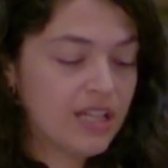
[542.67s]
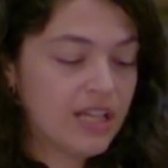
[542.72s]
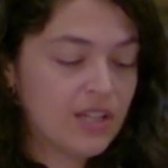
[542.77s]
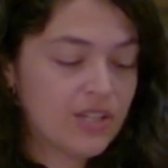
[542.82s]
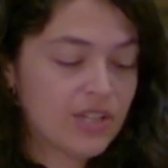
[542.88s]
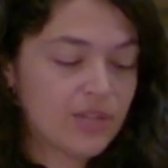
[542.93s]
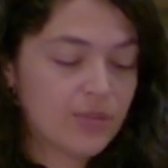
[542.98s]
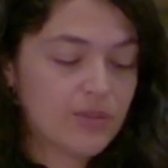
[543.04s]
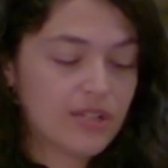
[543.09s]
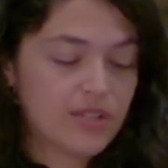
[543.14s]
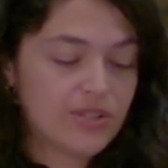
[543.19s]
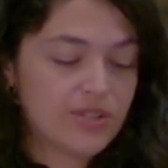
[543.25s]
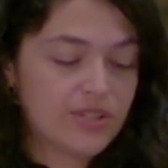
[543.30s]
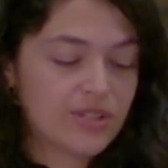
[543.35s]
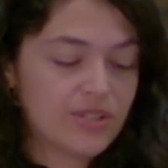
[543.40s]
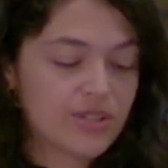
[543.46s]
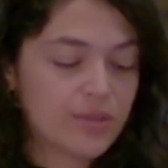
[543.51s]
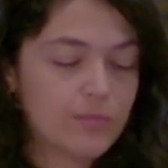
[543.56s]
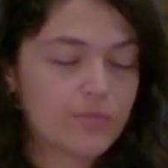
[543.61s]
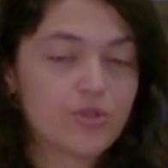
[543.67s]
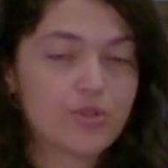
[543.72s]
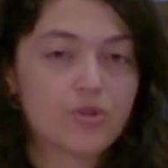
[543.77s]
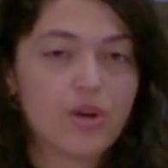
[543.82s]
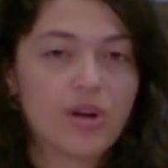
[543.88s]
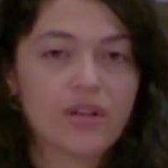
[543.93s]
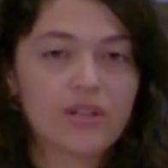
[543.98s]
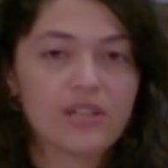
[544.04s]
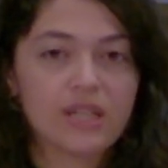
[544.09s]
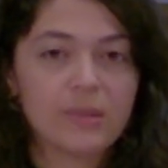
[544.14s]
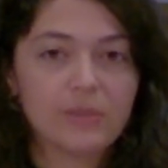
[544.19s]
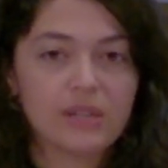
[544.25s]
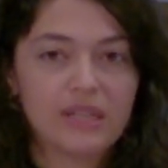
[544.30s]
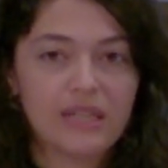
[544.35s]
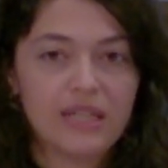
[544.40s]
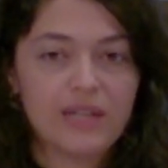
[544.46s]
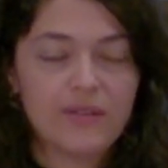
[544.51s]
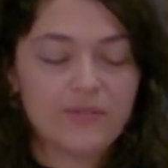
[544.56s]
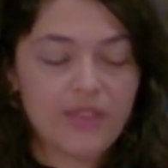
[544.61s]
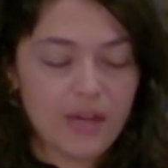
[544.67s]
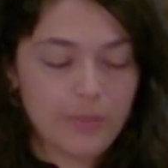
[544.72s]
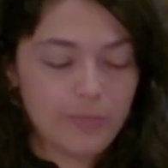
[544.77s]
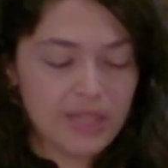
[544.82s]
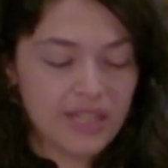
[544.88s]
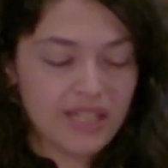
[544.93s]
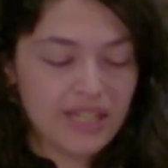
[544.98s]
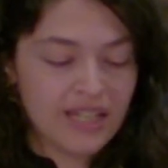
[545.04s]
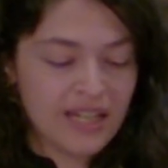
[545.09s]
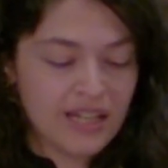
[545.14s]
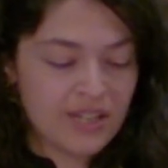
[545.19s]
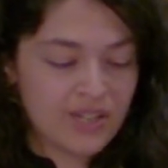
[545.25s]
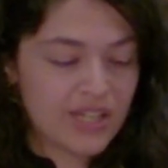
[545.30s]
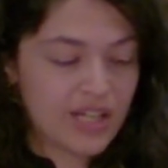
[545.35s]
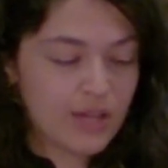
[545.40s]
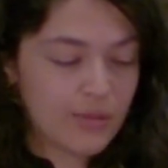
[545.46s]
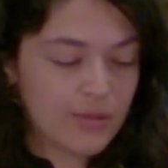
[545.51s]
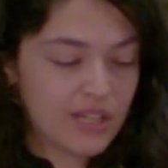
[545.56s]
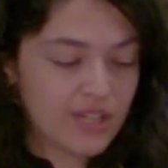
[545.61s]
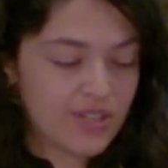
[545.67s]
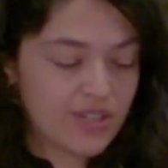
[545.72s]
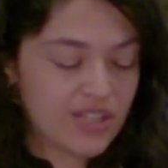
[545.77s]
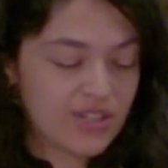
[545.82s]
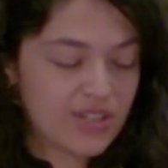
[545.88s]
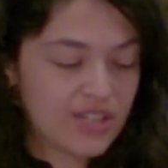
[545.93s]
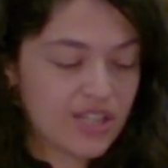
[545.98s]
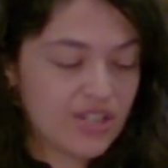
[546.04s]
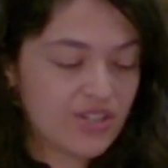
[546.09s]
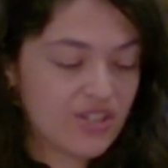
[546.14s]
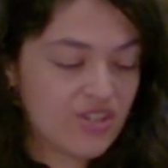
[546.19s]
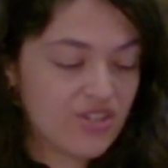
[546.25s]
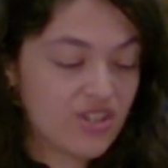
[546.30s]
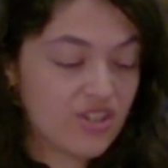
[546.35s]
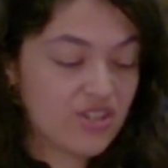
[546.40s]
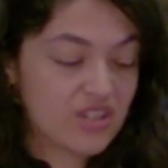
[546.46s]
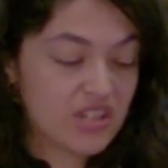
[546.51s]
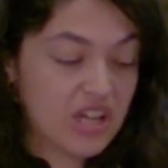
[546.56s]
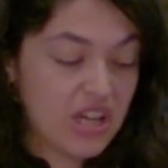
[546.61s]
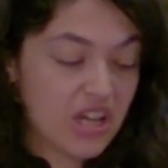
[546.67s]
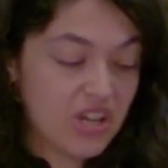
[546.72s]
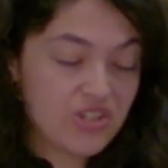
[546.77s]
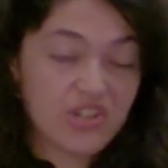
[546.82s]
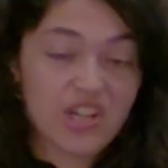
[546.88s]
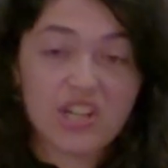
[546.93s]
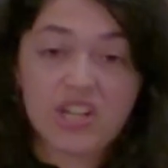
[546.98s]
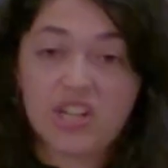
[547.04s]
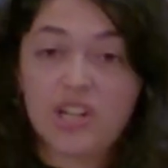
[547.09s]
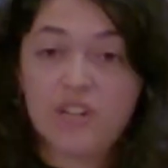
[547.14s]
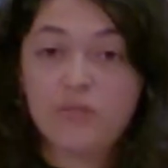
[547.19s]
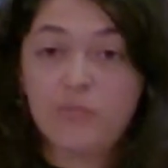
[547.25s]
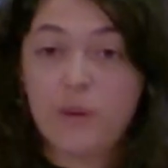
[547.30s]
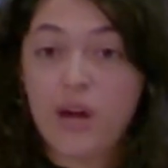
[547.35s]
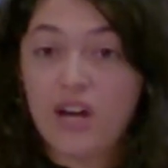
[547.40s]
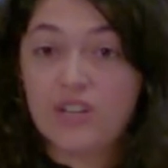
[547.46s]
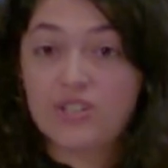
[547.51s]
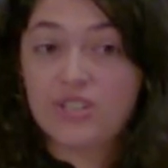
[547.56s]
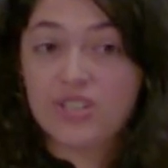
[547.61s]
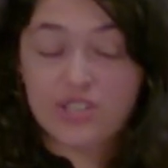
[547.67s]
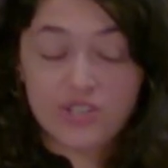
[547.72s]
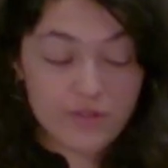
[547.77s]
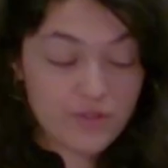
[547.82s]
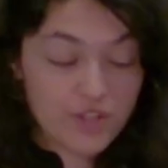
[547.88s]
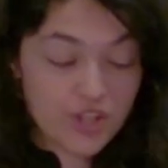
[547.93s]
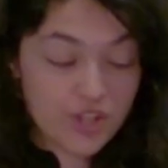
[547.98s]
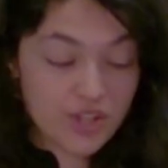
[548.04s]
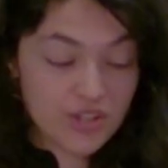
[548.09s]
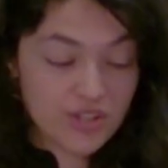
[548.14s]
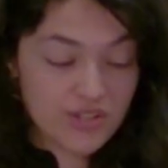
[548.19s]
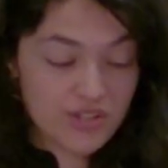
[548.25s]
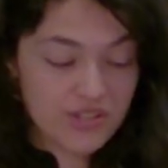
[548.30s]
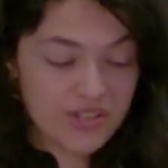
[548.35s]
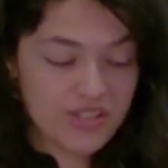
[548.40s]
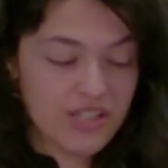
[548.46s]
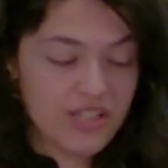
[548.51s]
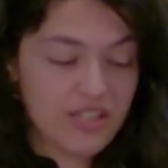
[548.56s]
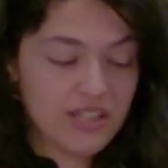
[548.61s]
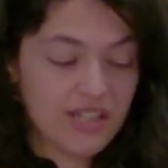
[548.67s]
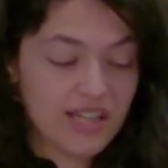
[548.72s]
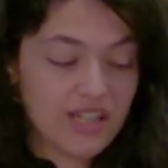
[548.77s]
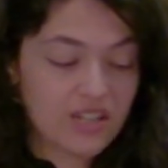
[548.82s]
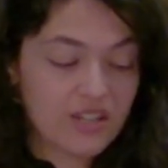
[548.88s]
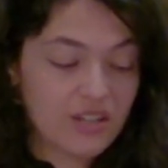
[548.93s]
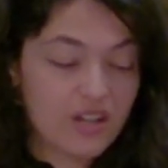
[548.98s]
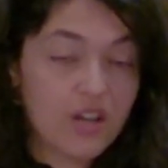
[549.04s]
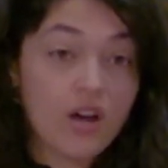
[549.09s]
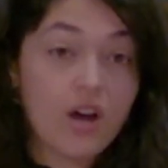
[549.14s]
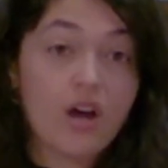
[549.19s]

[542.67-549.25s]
Anti-Racism strongly believe that being anti-racist isn't just checking off boxes of shoulds, like,